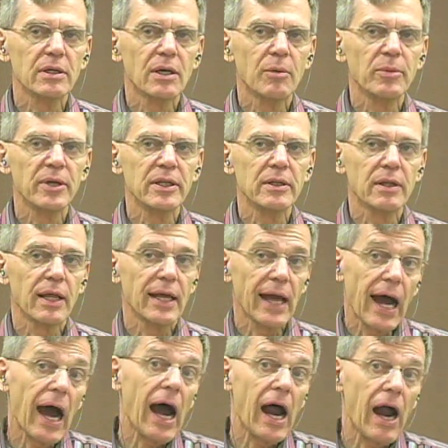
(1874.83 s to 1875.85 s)
I mean, they
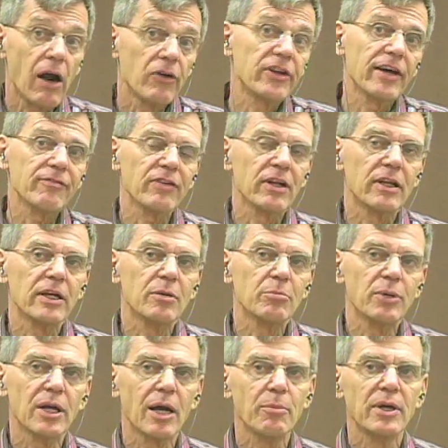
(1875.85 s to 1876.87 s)
are definitely,
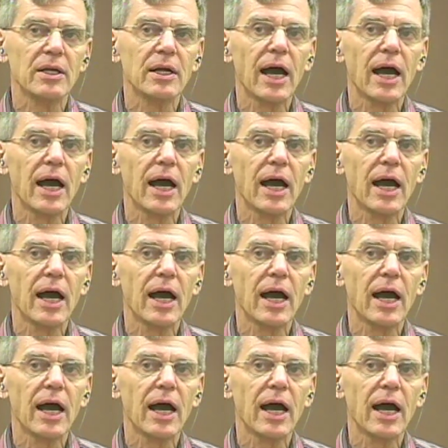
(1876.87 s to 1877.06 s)
but I mean,